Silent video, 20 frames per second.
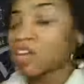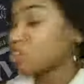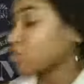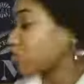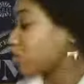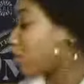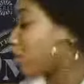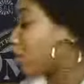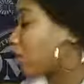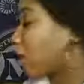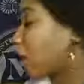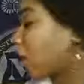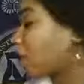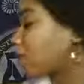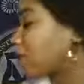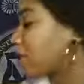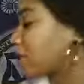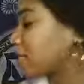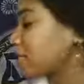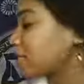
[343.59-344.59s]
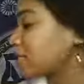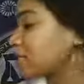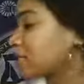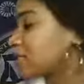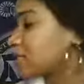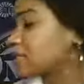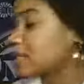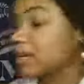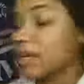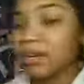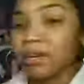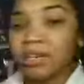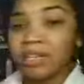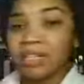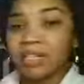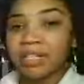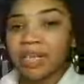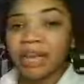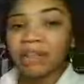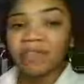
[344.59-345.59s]
So our money sits here in
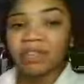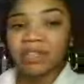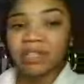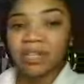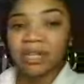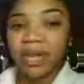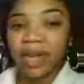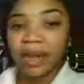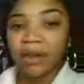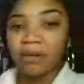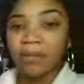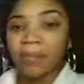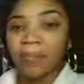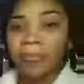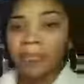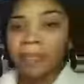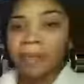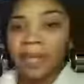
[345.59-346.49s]
a savings account.